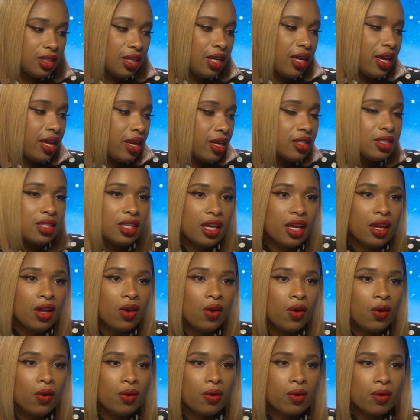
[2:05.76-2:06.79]
she had a
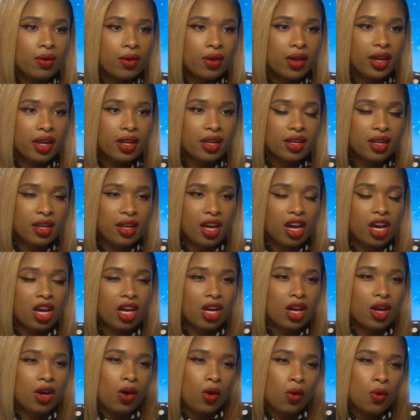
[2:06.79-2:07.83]
tail and a
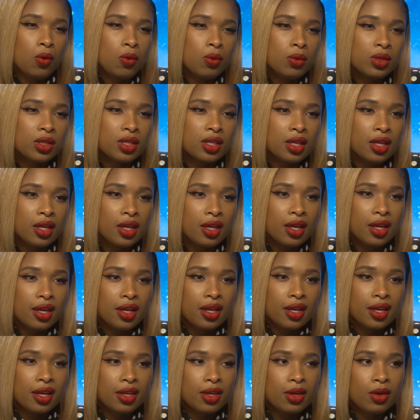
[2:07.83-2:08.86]
coat,
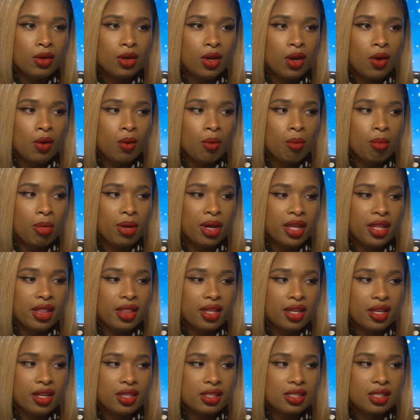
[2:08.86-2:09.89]
you know, but
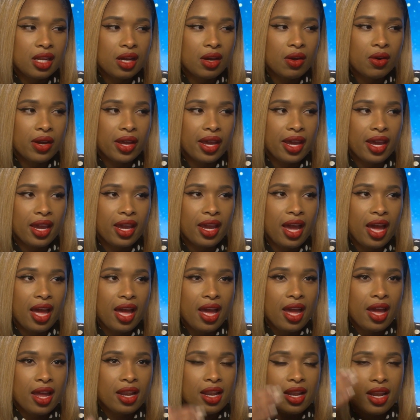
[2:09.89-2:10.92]
then it's like, okay,
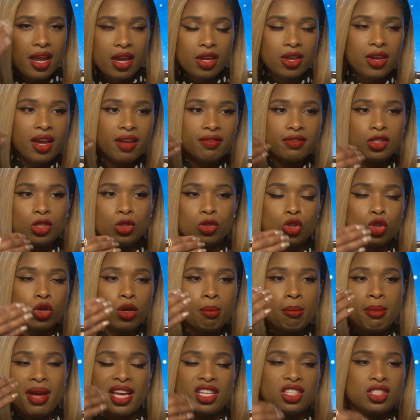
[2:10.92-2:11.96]
now you have to use your
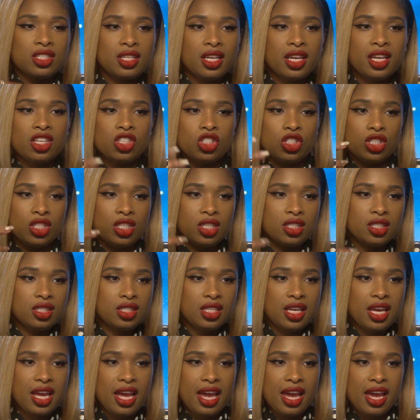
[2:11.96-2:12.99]
imagination and
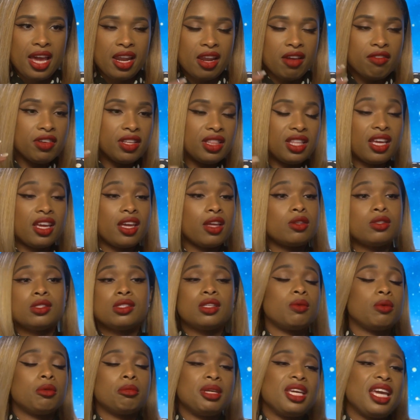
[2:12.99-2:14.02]
to add everything else
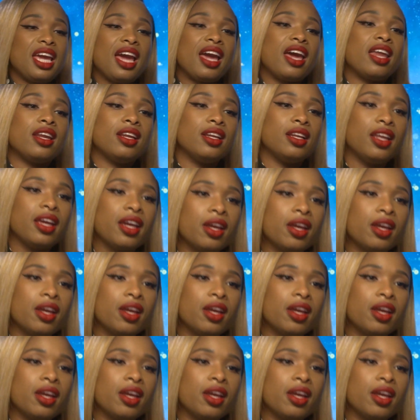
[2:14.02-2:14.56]
that will be added